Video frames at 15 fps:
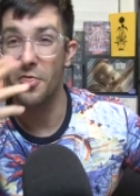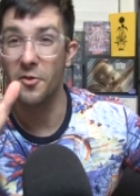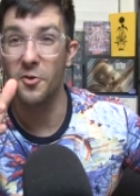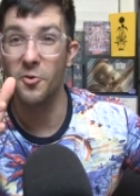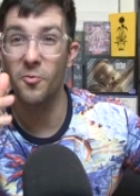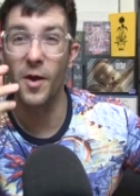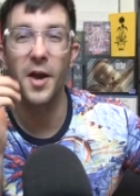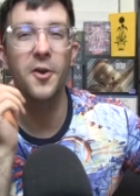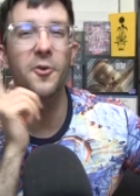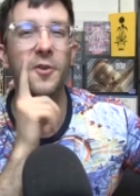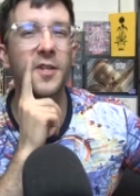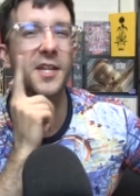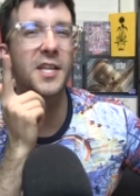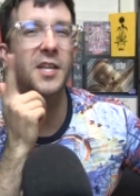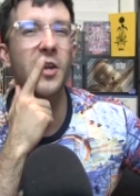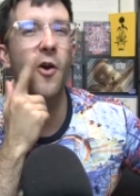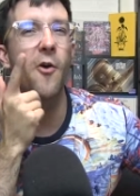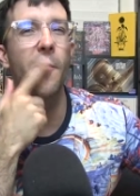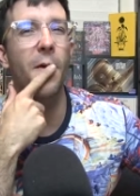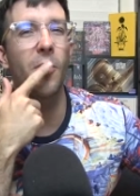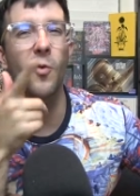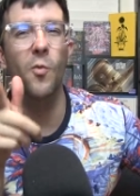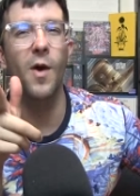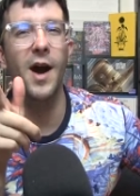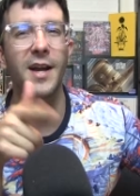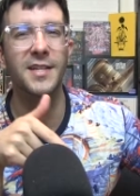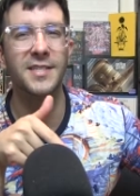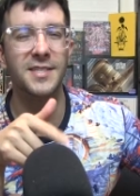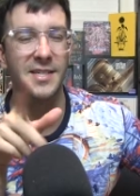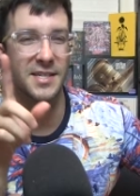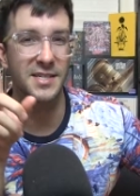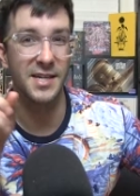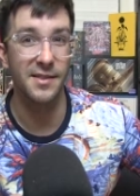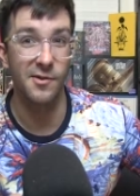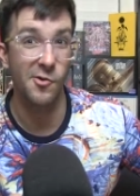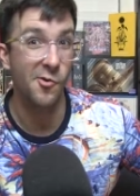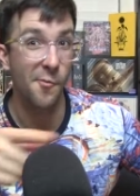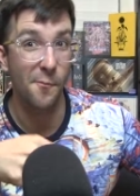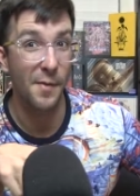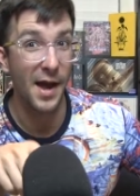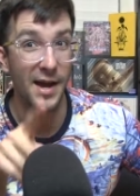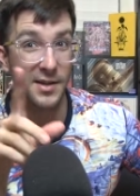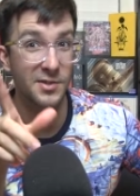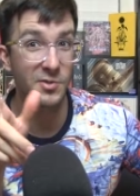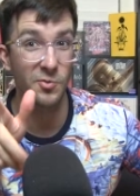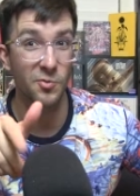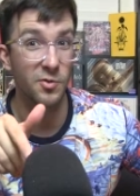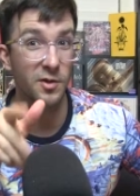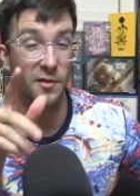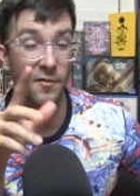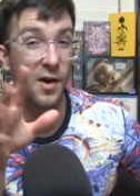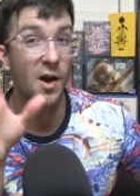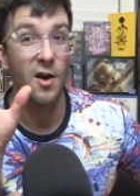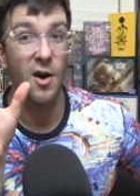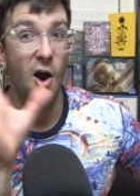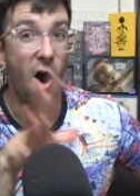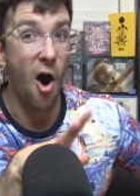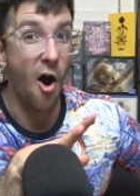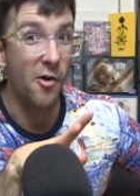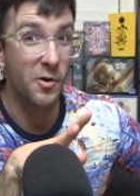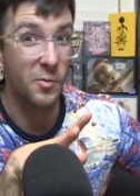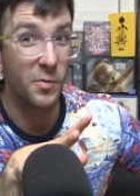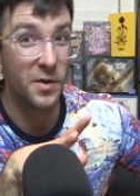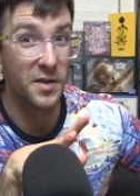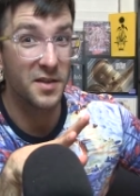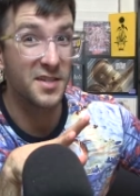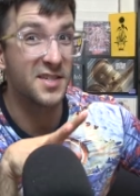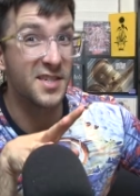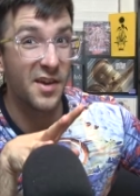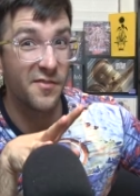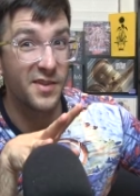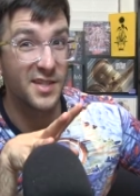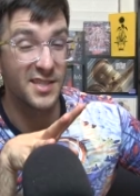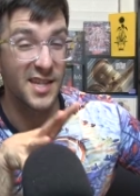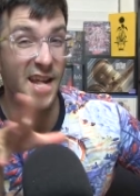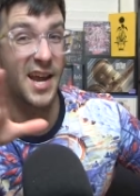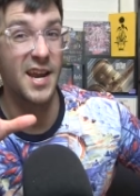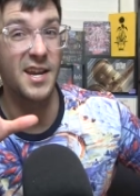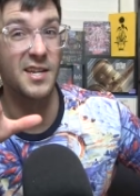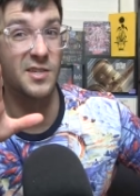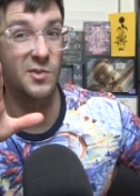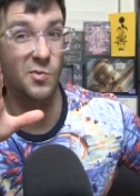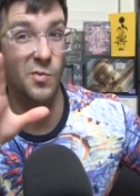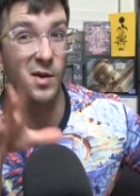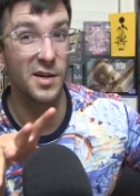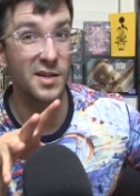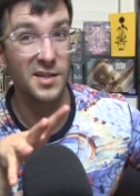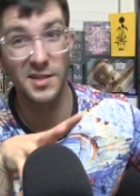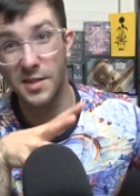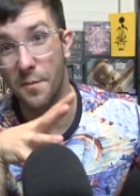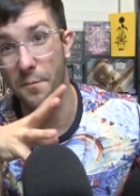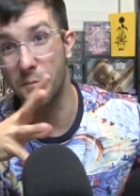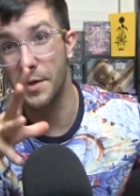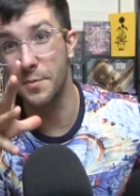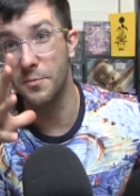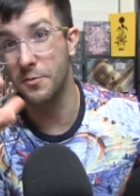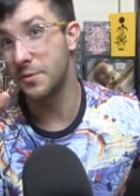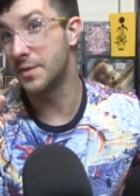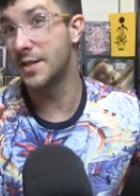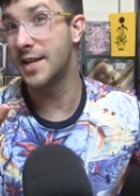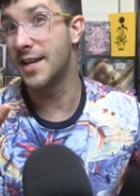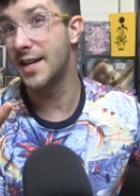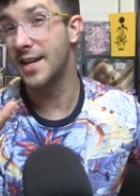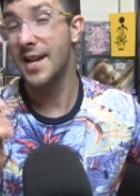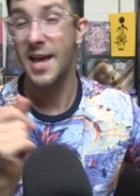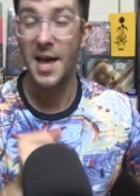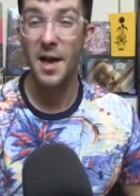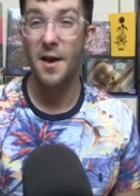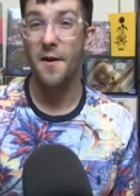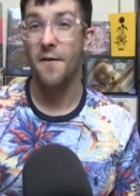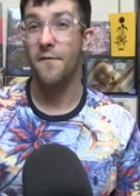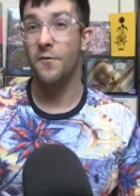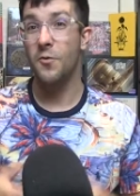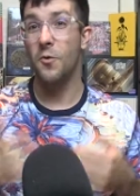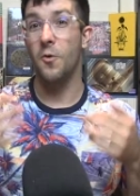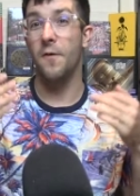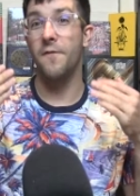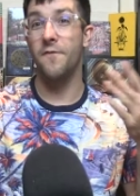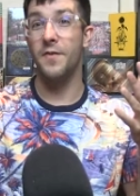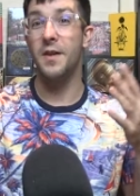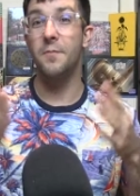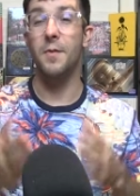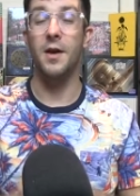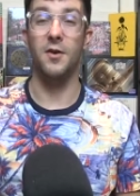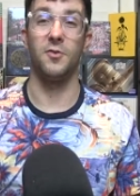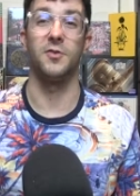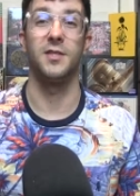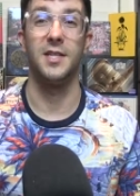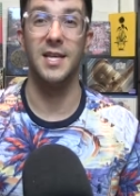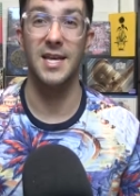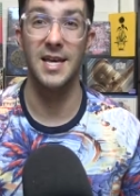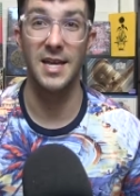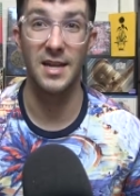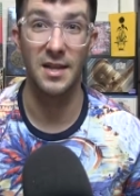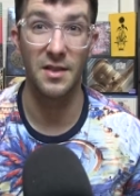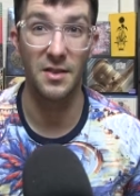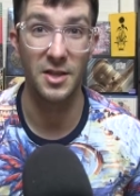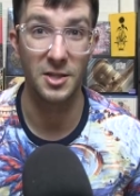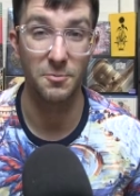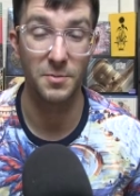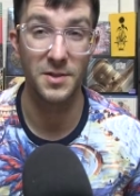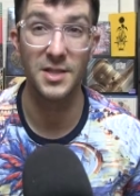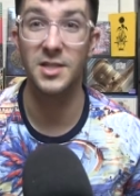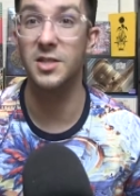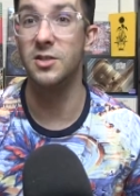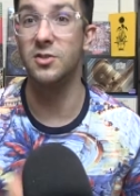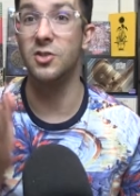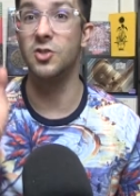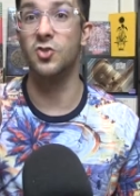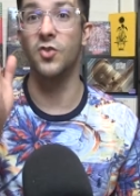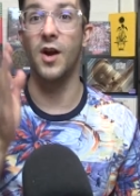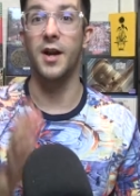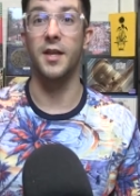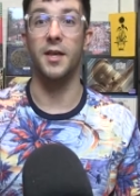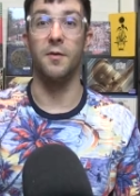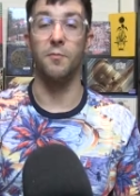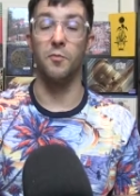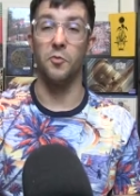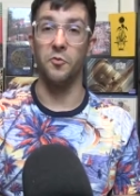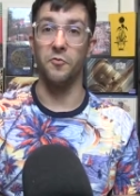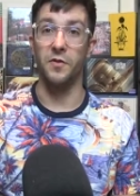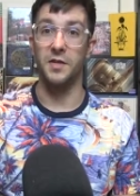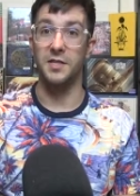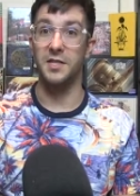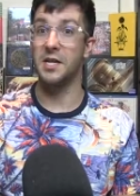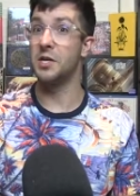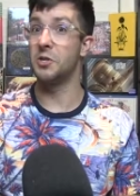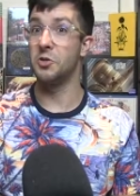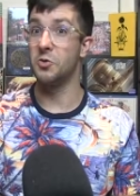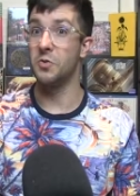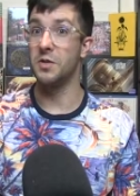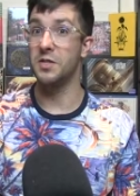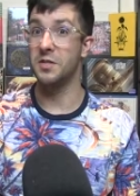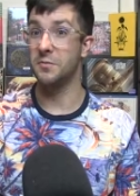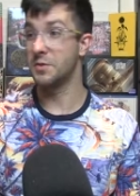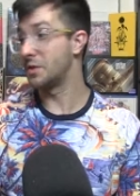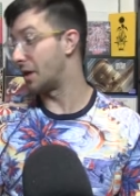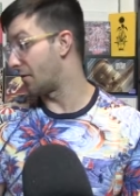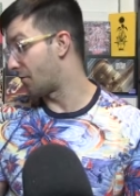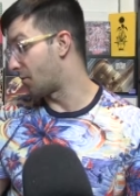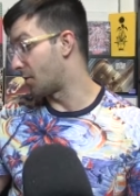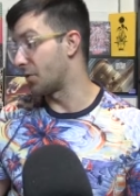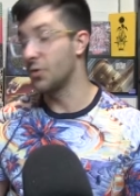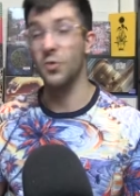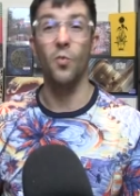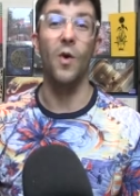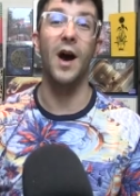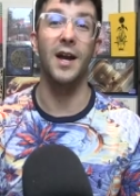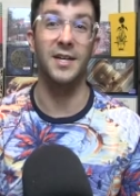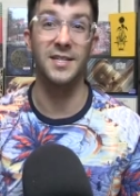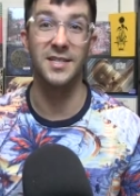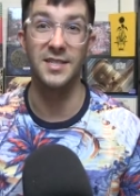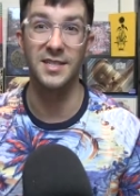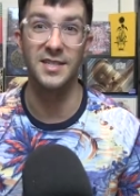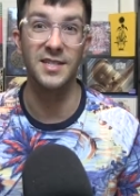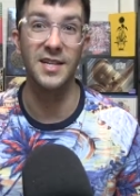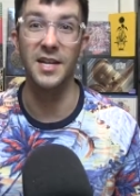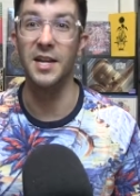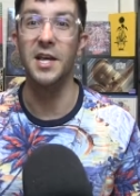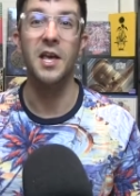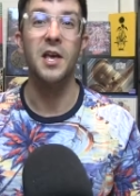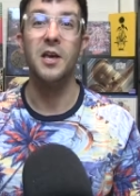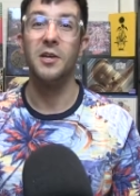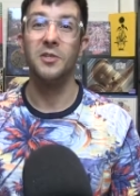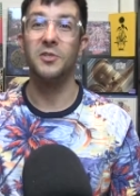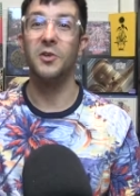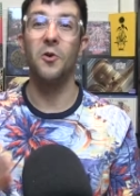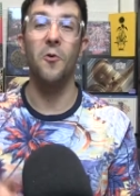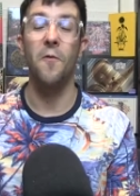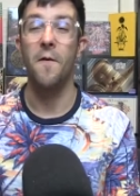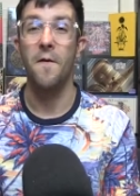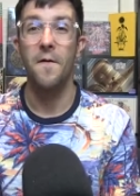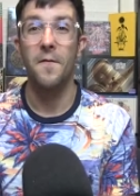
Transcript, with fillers: the new writer, did he know about the Weinsteins and the whole backstory of Hollywood in the 70s and 80s and what some people did for females in this position to try to get movies and doing some stuff what the Weinsteins did. So